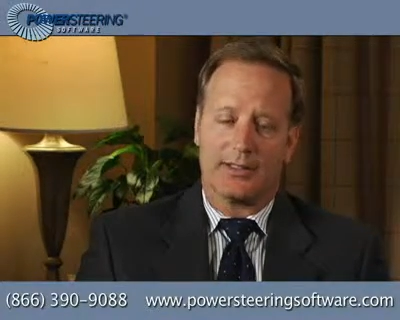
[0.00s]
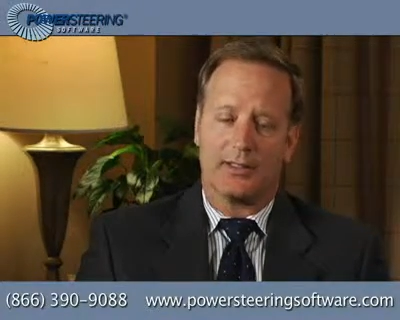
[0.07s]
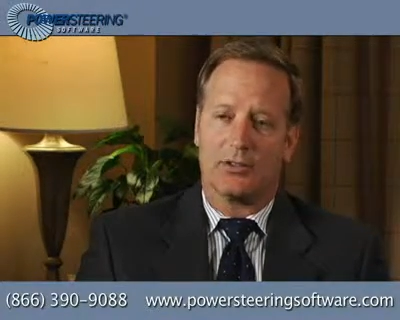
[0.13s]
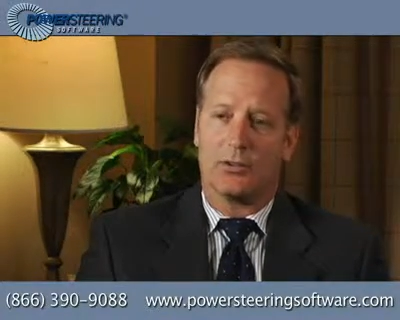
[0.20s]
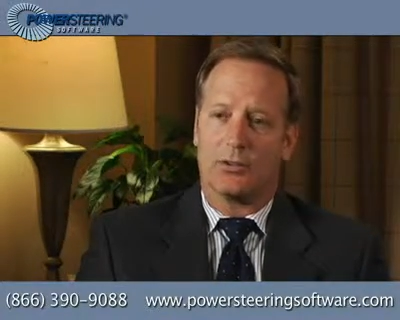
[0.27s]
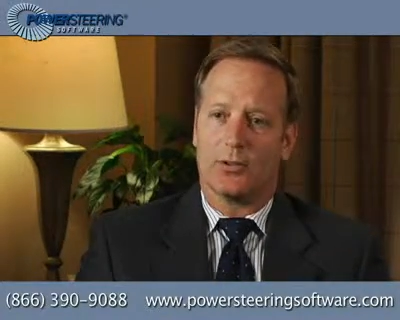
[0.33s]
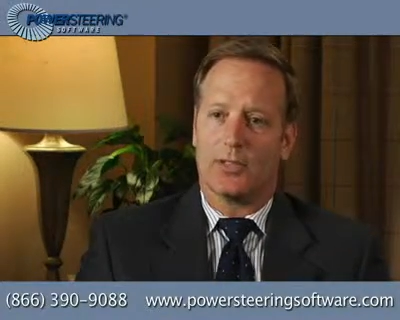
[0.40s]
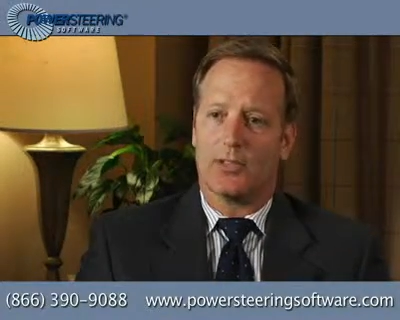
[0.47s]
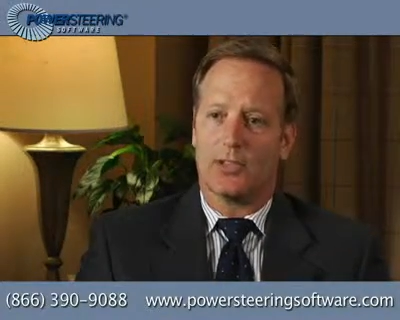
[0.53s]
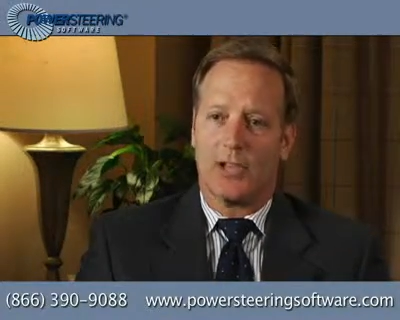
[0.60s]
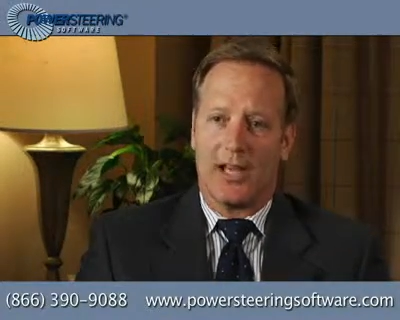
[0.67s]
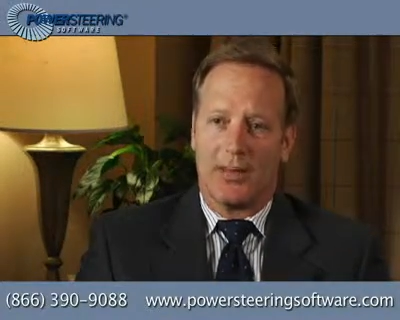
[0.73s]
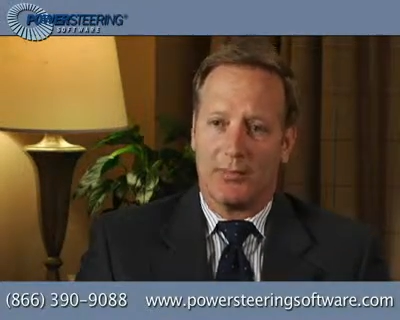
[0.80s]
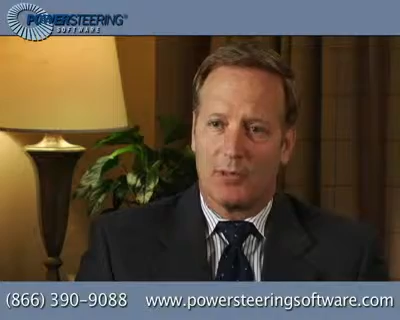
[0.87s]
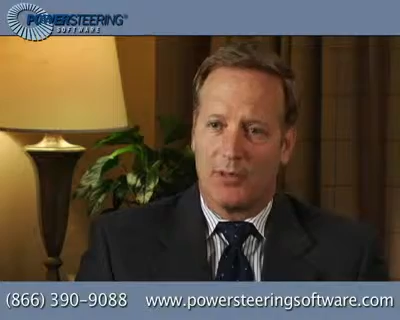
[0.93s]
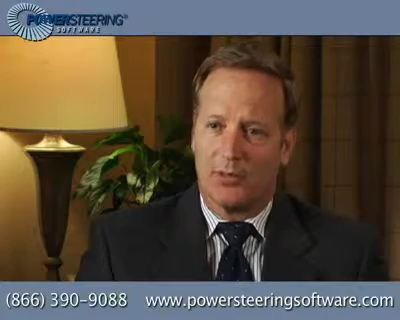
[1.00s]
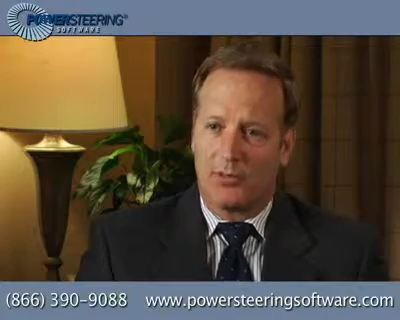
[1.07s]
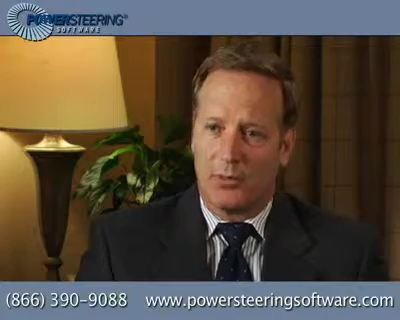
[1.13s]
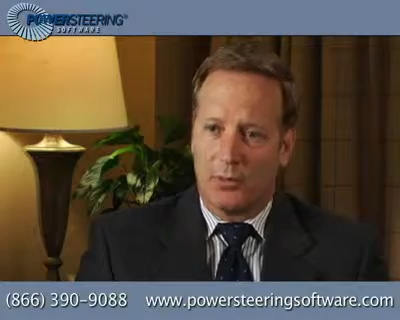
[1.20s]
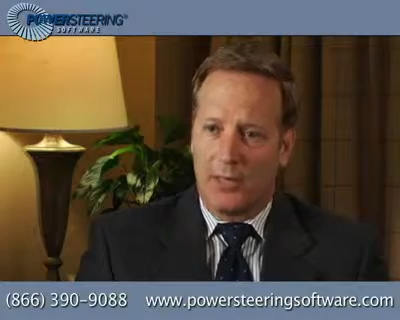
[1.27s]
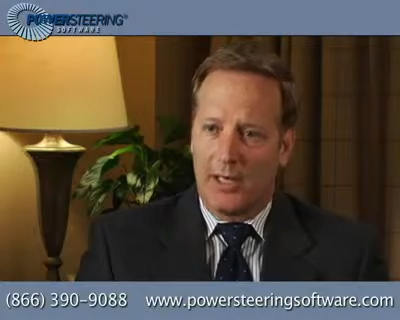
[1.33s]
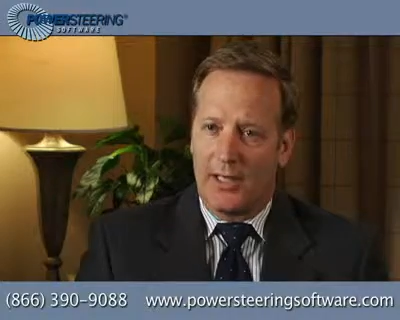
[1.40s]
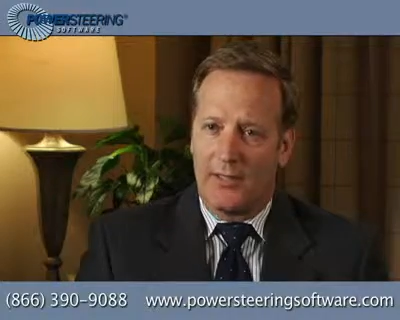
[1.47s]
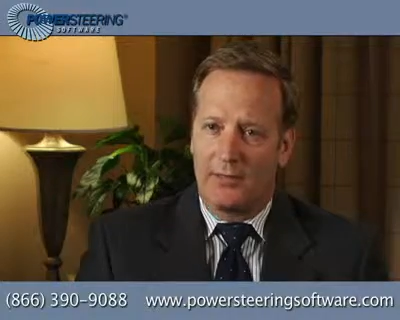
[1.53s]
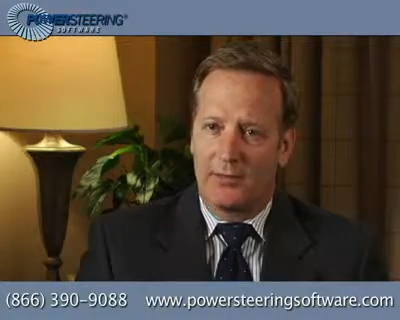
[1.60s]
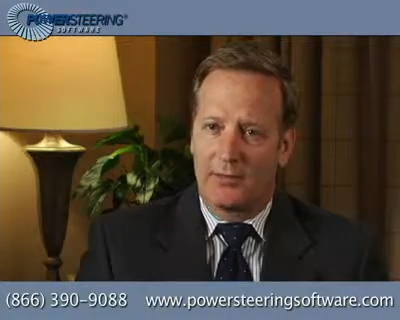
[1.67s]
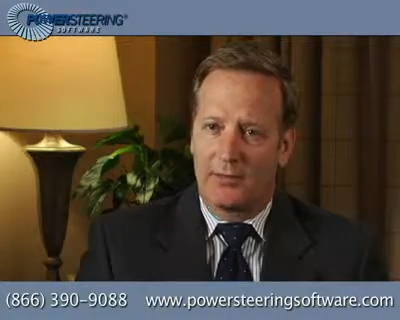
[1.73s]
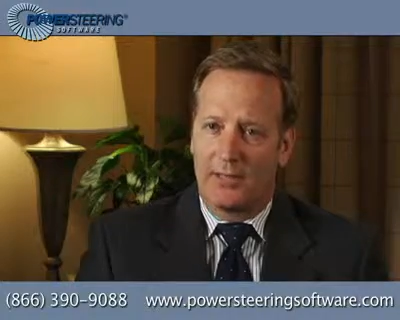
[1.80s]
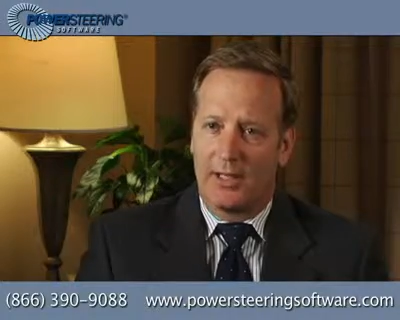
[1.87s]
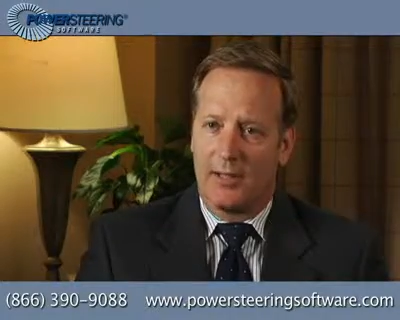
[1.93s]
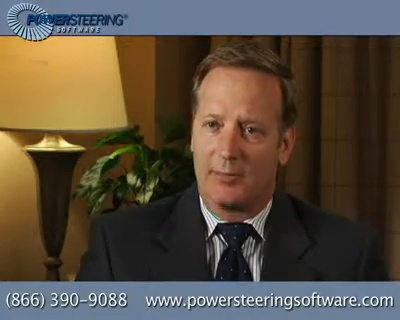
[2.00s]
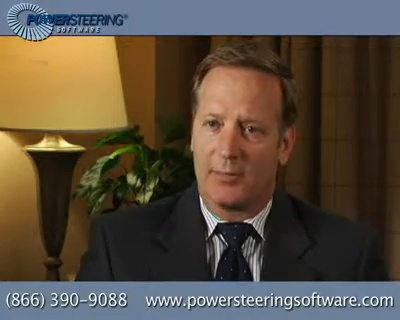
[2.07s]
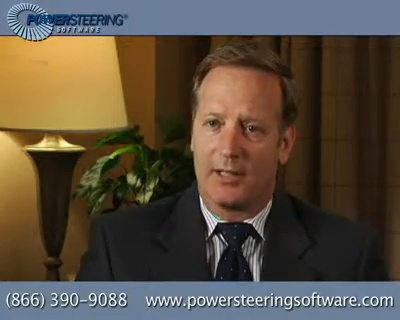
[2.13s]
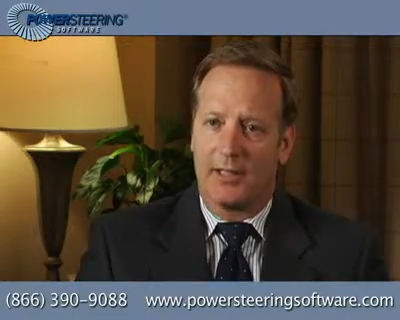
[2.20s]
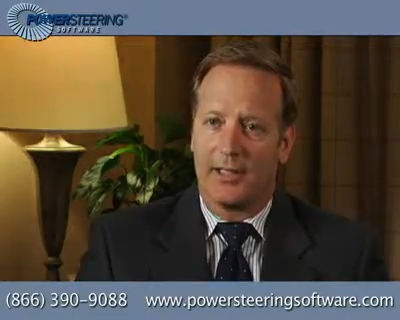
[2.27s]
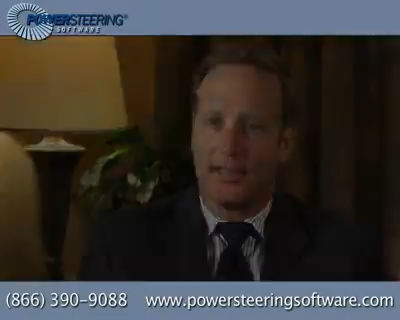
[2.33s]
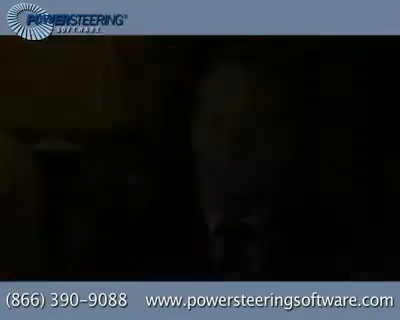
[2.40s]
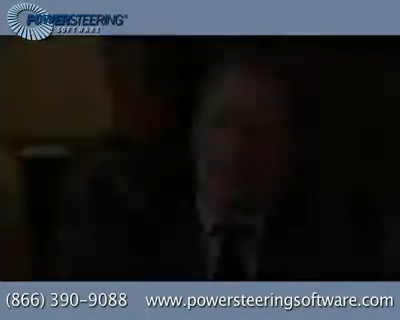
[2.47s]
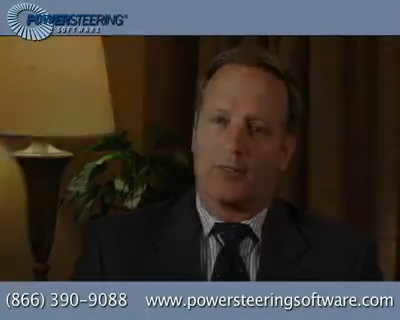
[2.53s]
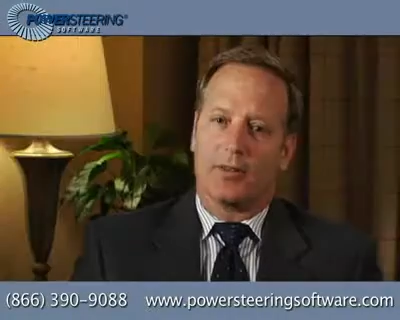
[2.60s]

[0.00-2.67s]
to a champions training template.